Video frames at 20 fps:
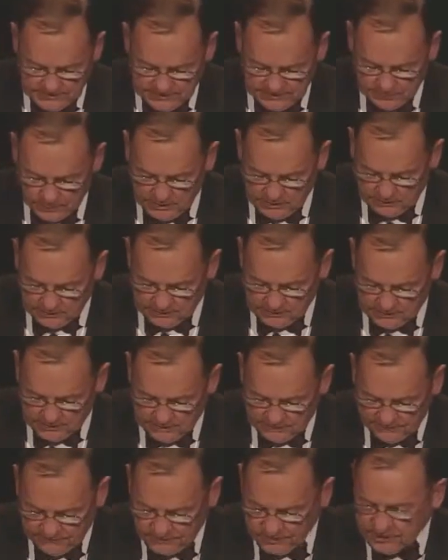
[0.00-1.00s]
as well as
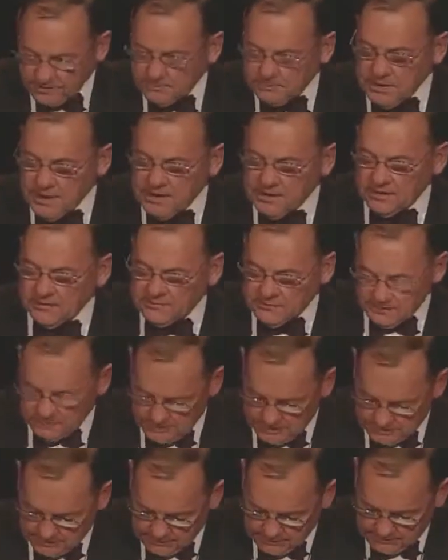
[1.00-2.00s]
an efficient
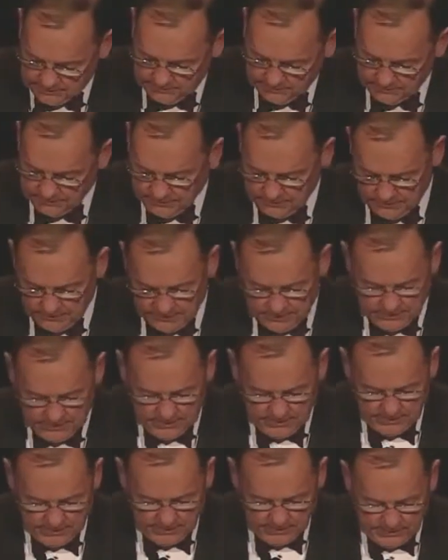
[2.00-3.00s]
policymaker.
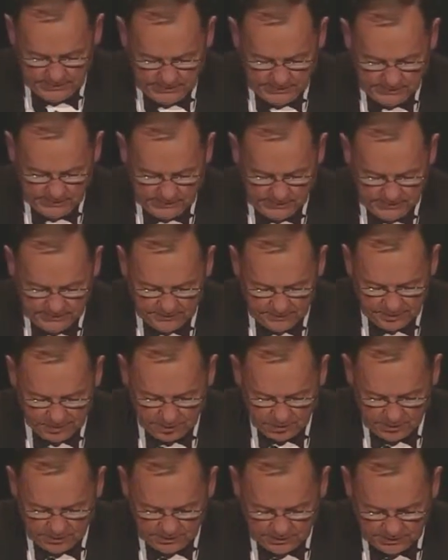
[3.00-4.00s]
He led the
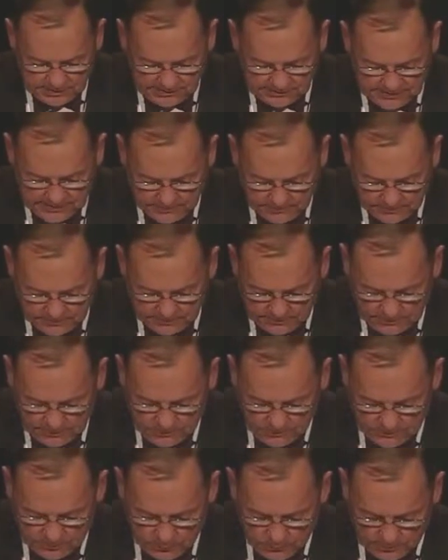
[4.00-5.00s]
charge on Capitol
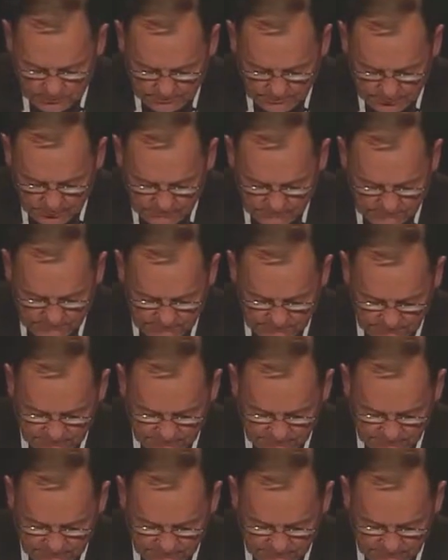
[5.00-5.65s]
Hill to win approval